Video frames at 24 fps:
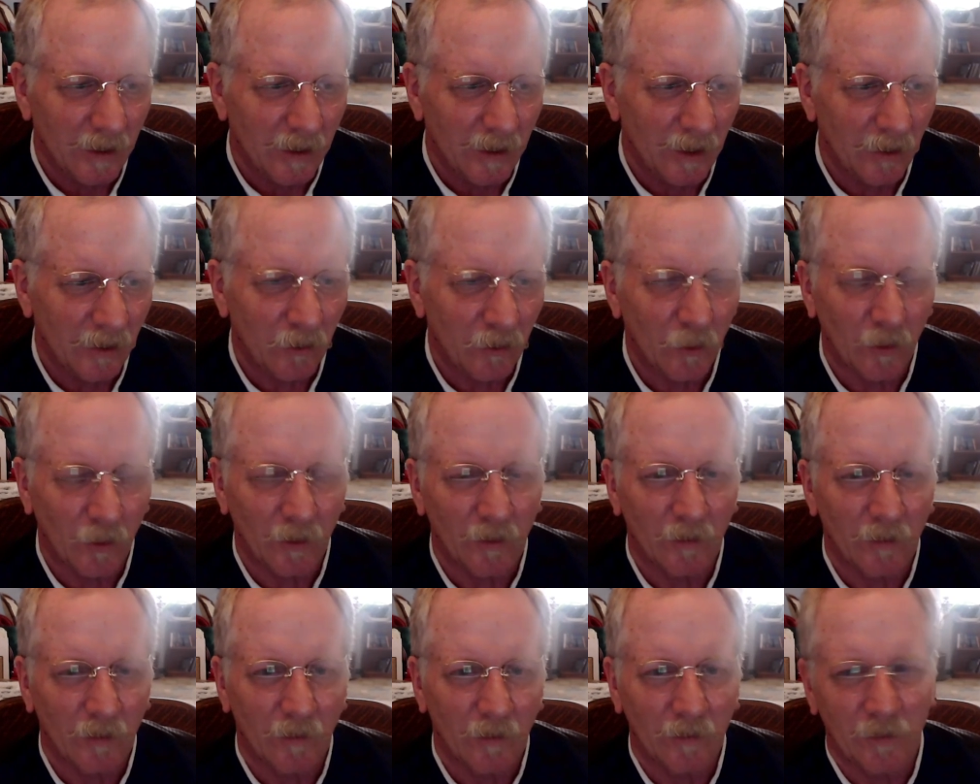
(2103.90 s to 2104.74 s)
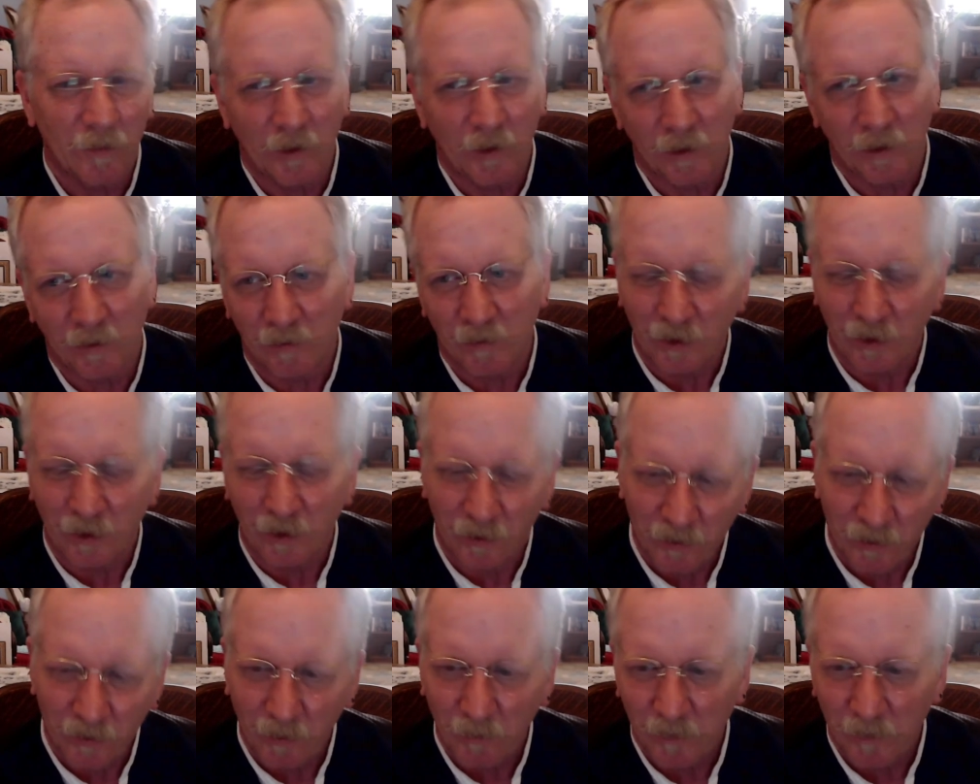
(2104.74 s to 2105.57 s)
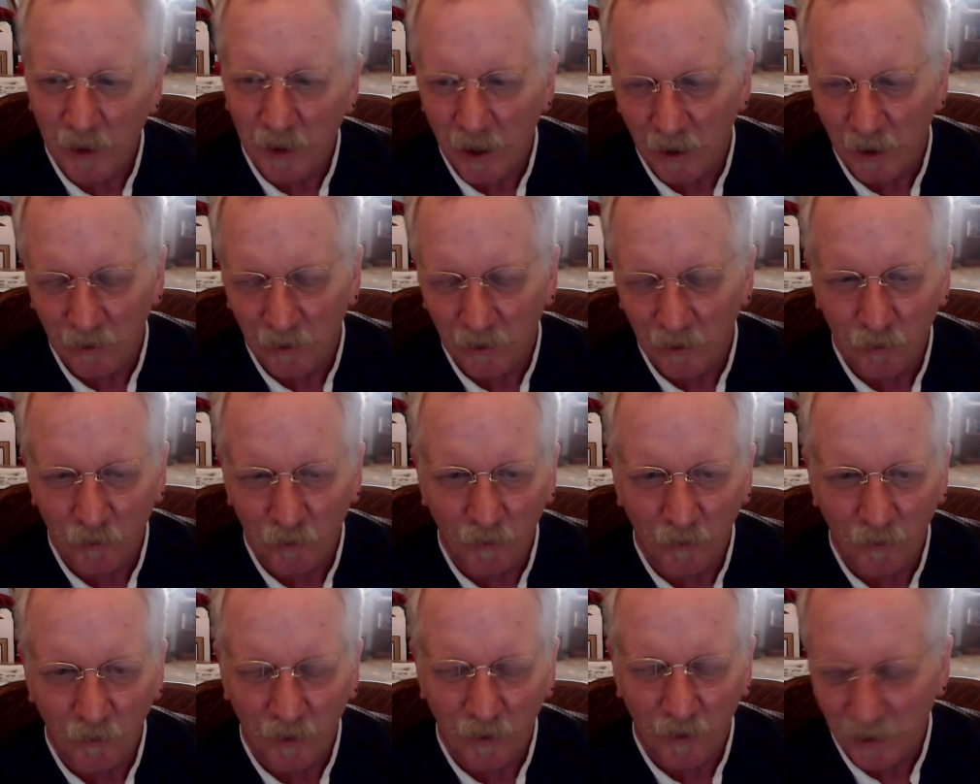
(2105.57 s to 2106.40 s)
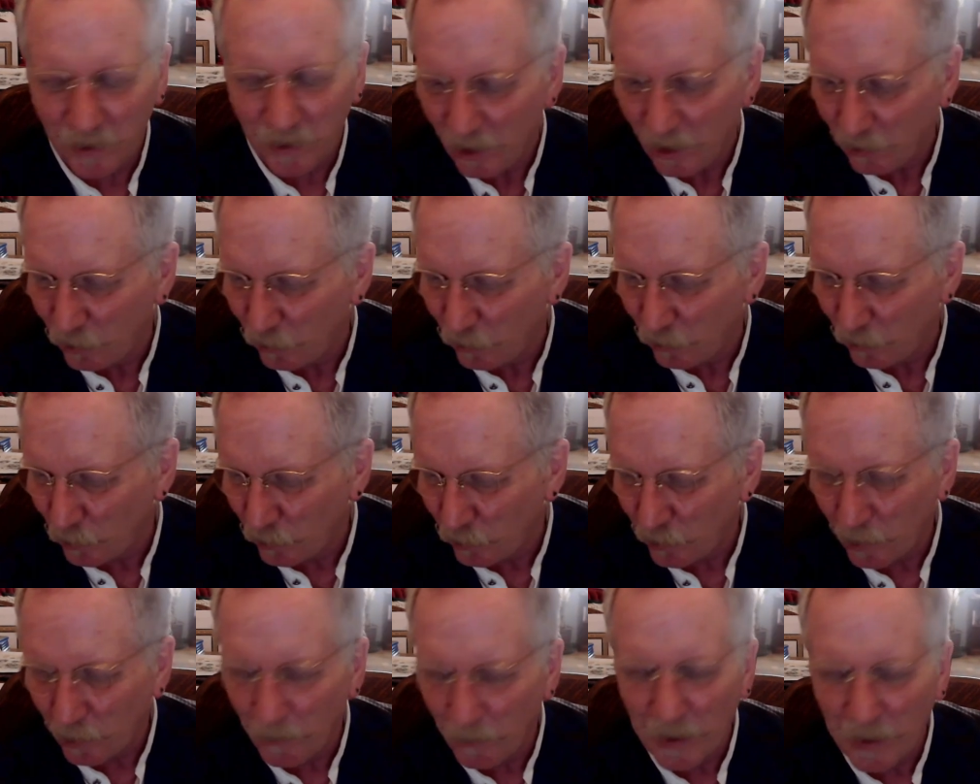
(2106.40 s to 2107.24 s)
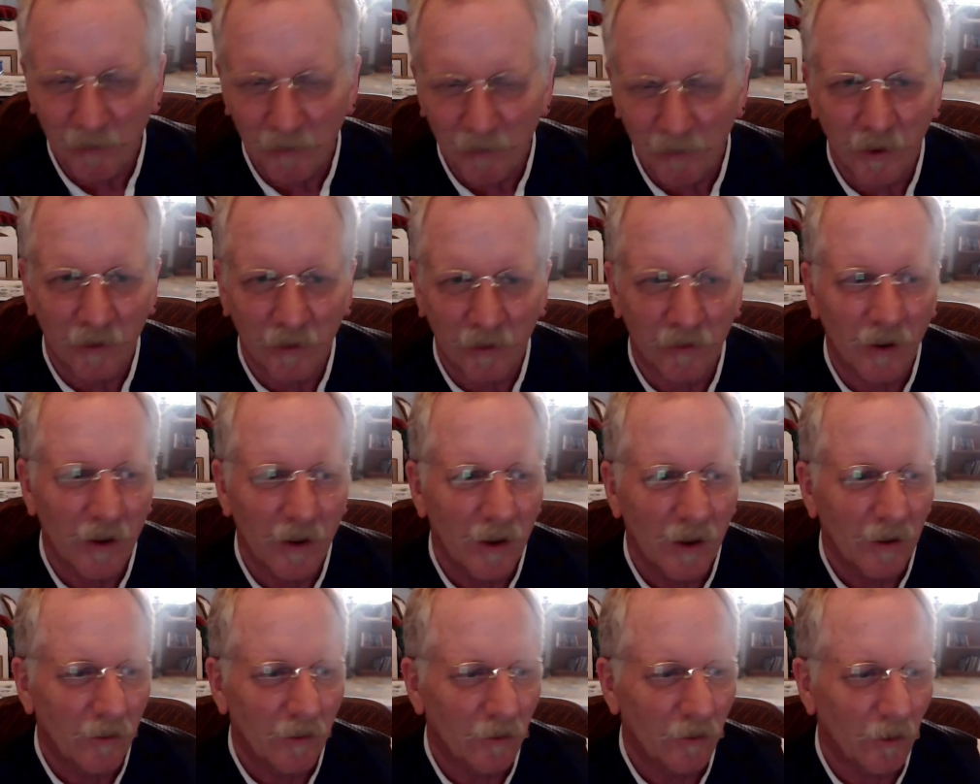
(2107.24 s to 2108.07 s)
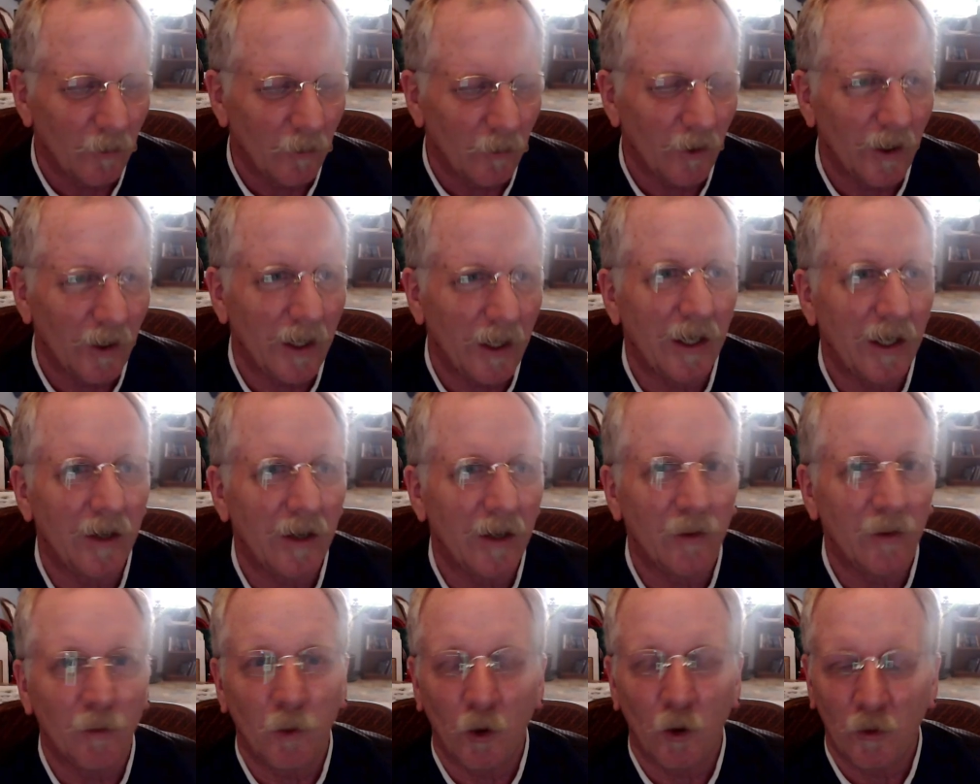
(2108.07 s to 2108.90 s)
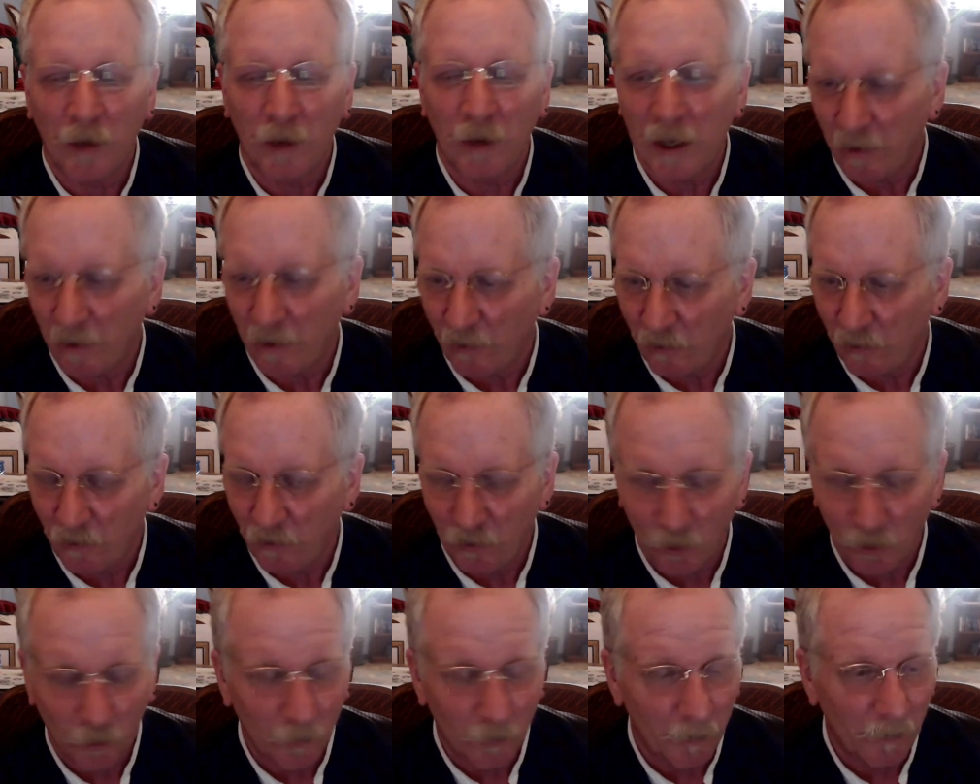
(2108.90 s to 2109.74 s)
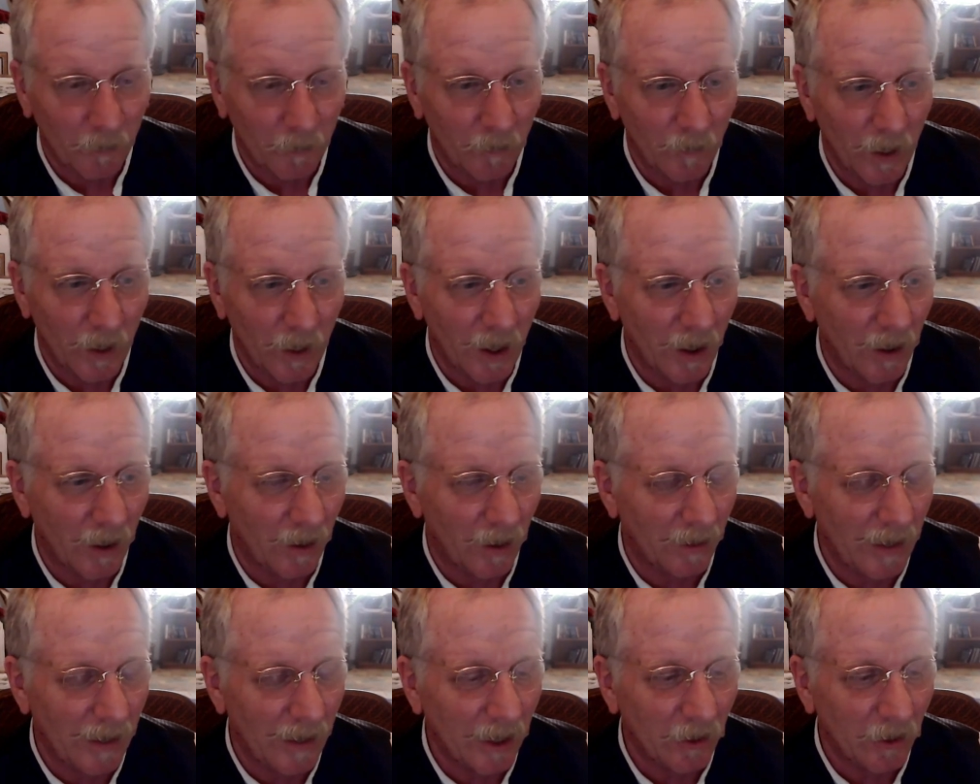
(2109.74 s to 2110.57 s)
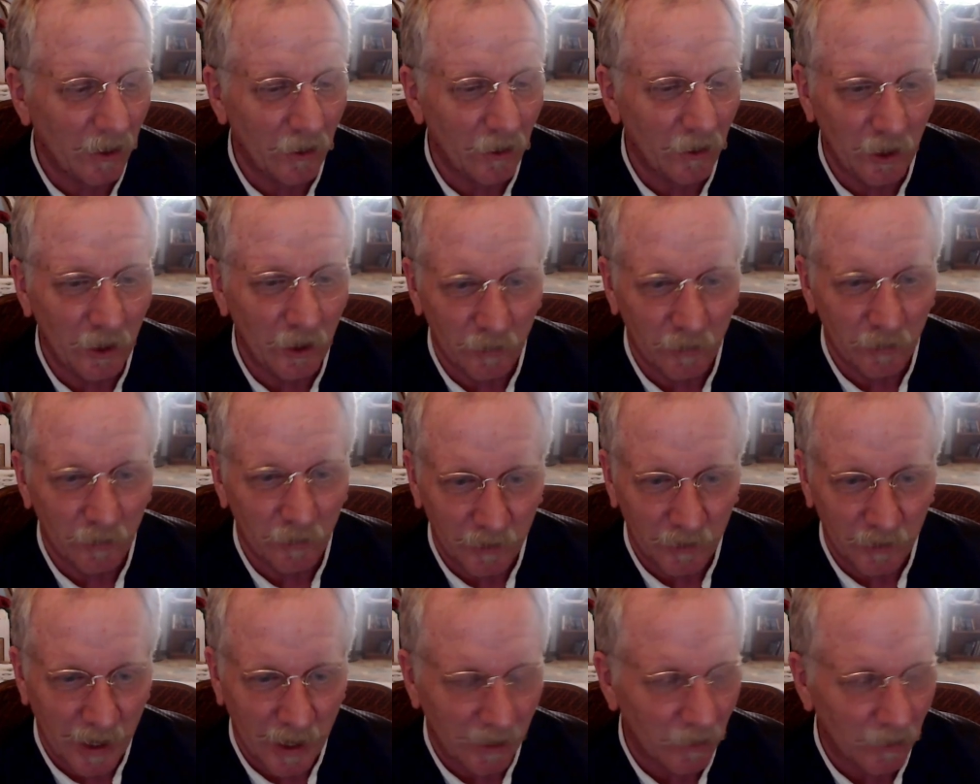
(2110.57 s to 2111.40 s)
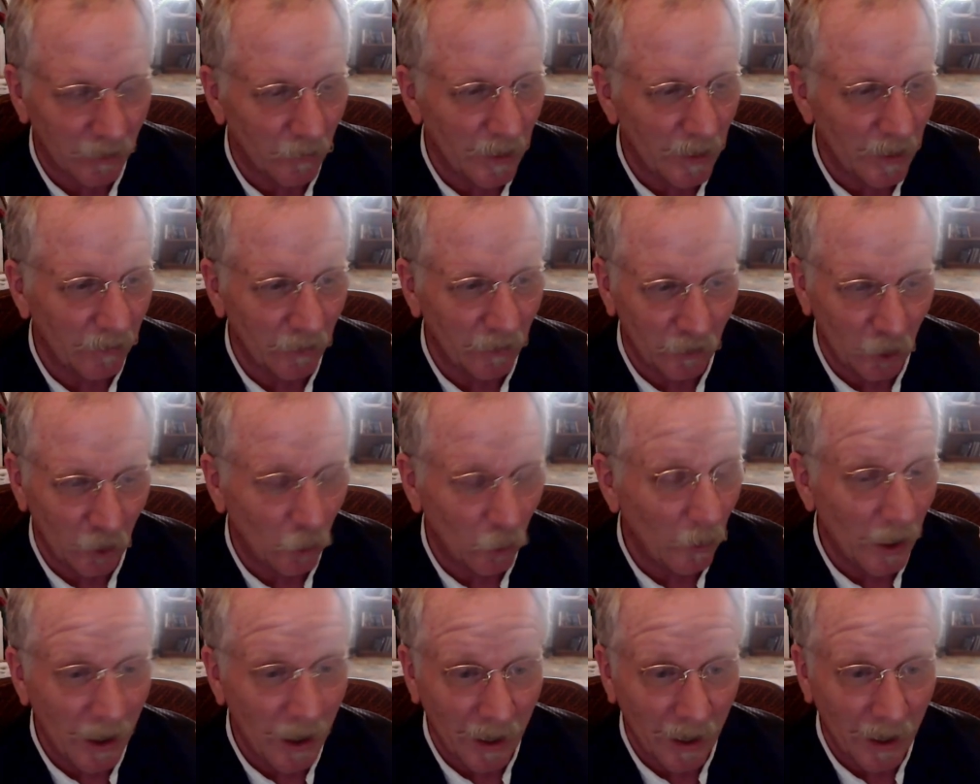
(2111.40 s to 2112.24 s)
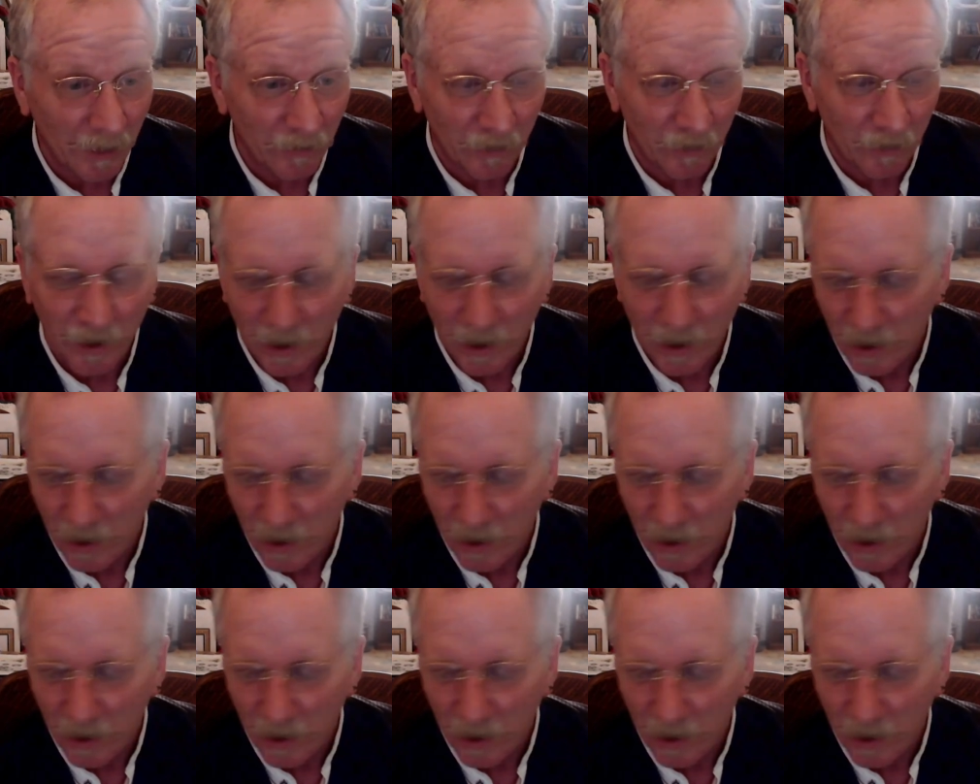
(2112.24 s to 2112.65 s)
is there's some controversy about this. Some say Heath pulled out a silk handkerchief and tied it around his own eyes.